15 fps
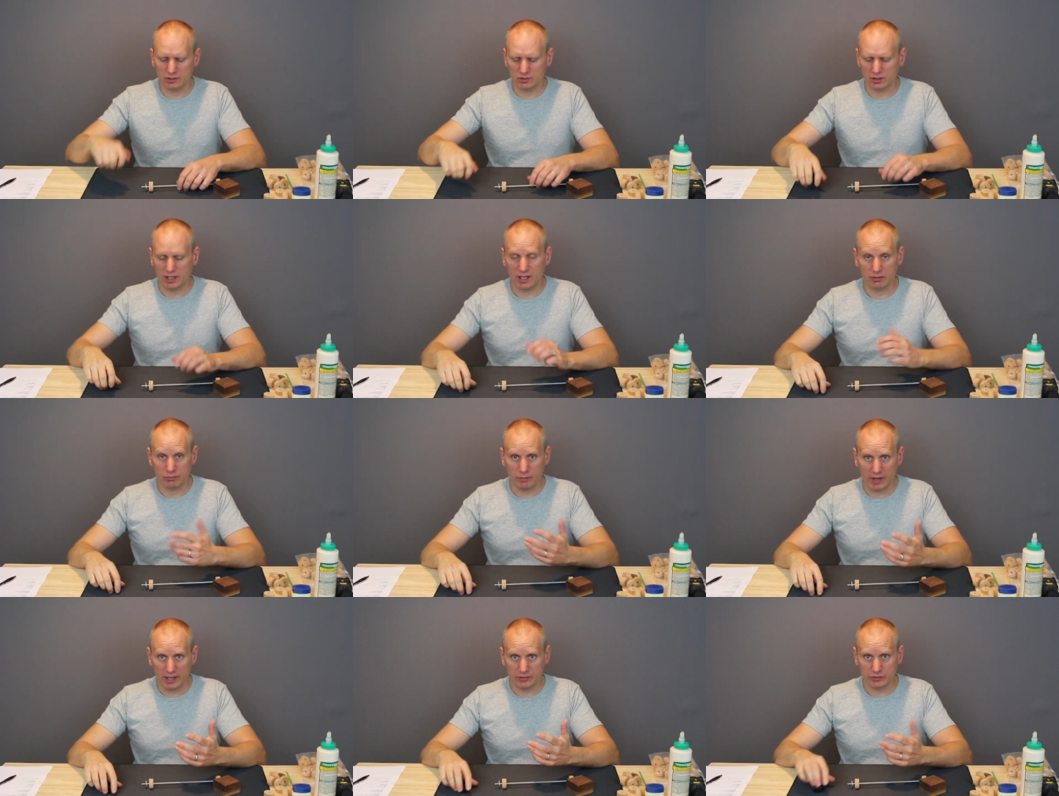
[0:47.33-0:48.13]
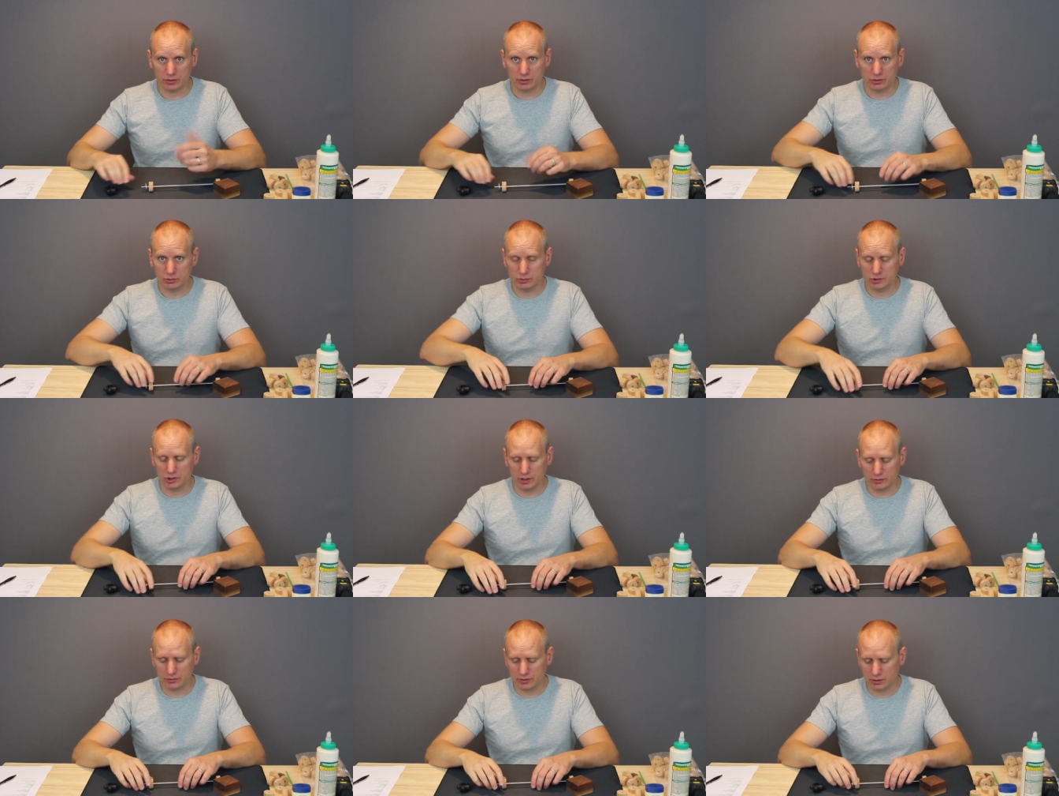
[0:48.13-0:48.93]
It's a lot faster to
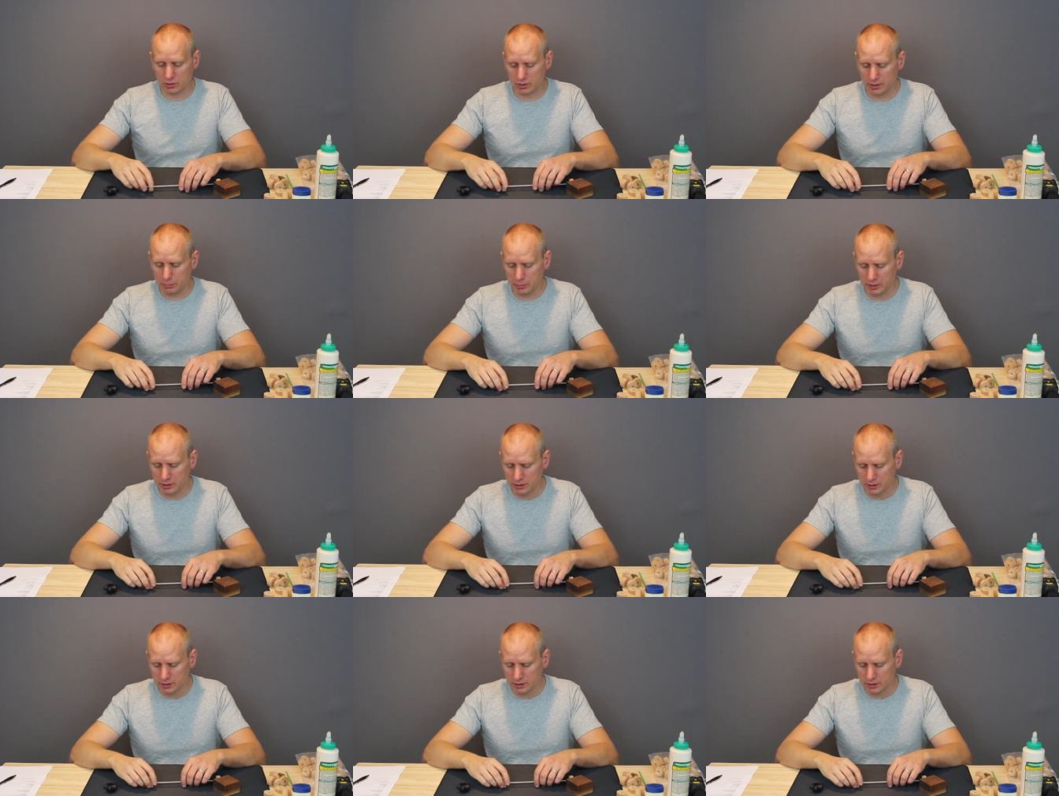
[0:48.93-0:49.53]
adjust the grip.